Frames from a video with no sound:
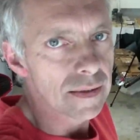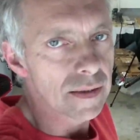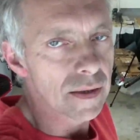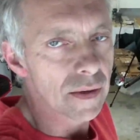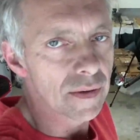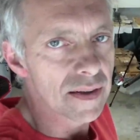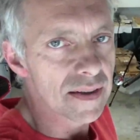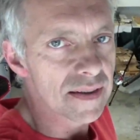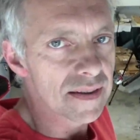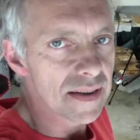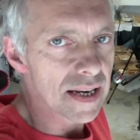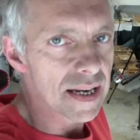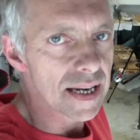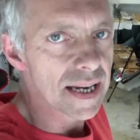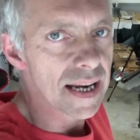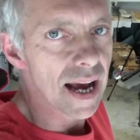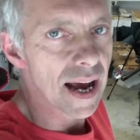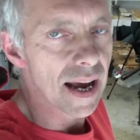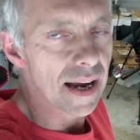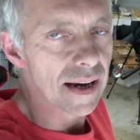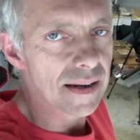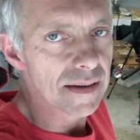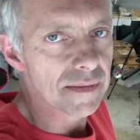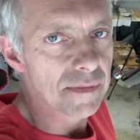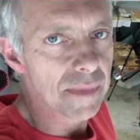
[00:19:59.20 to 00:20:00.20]
So the
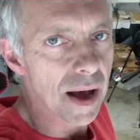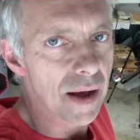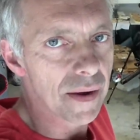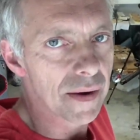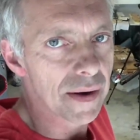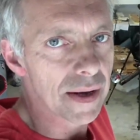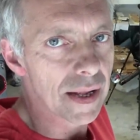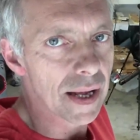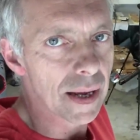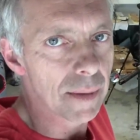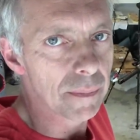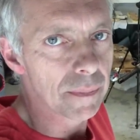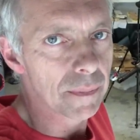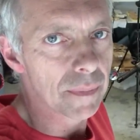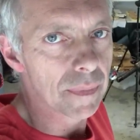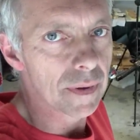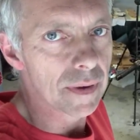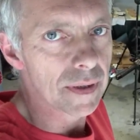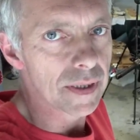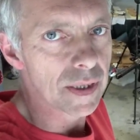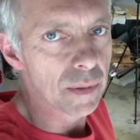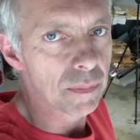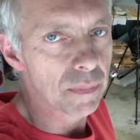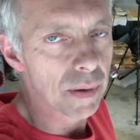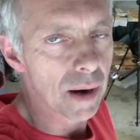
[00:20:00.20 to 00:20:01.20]
CDI is mounted up.
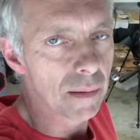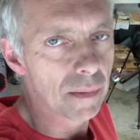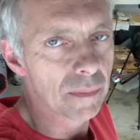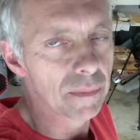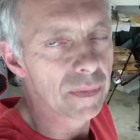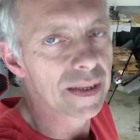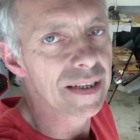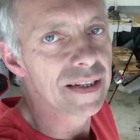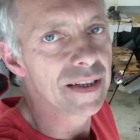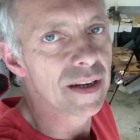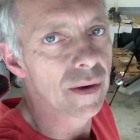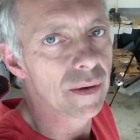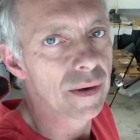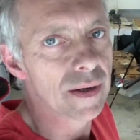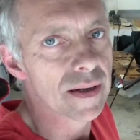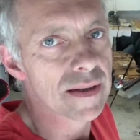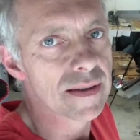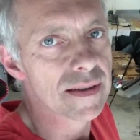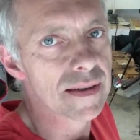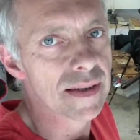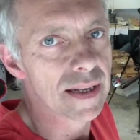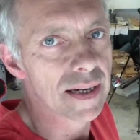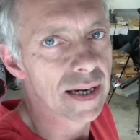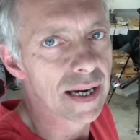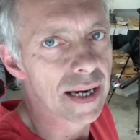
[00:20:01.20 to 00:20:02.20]
You probably
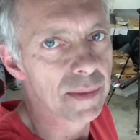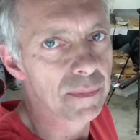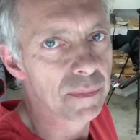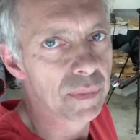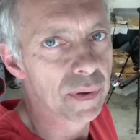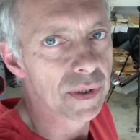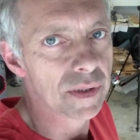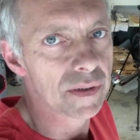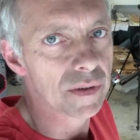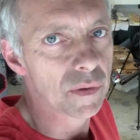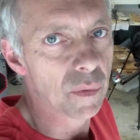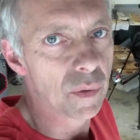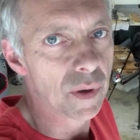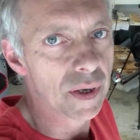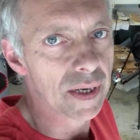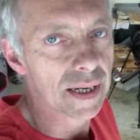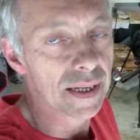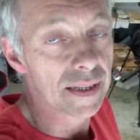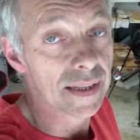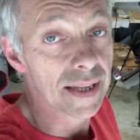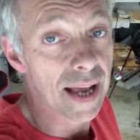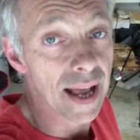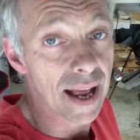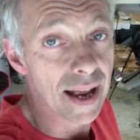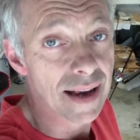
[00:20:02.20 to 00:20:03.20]
noticed that I put the one in that